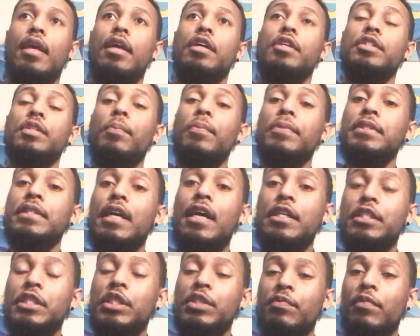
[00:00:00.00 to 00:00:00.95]
So
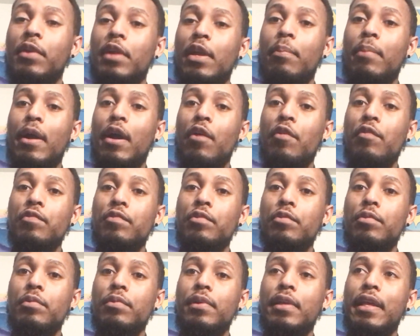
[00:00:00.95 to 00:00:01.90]
massage is very
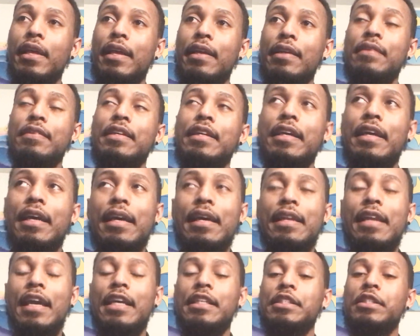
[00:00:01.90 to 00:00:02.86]
powerful. It
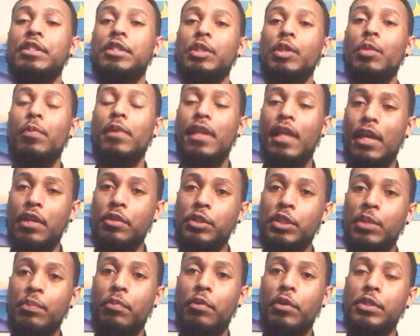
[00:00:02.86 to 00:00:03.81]
connects to so many
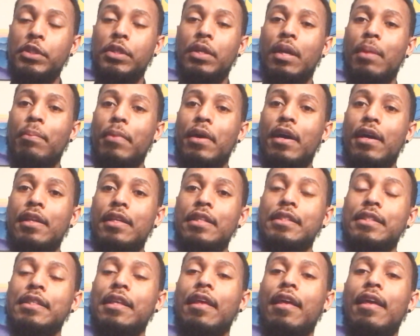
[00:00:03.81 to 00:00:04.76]
energy points in our
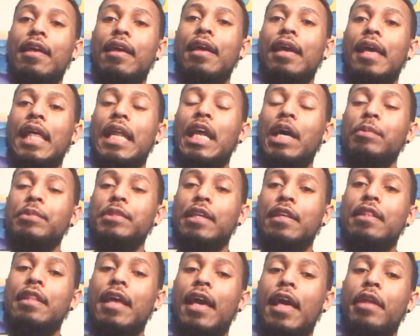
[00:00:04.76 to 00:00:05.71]
bodies and helps
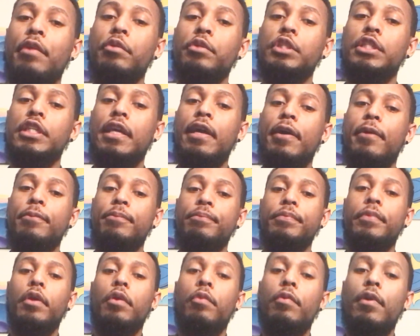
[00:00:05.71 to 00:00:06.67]
get that energy out.
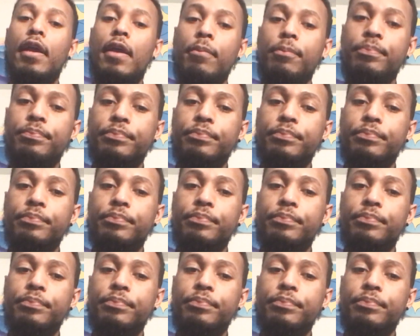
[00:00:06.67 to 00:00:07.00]
All right.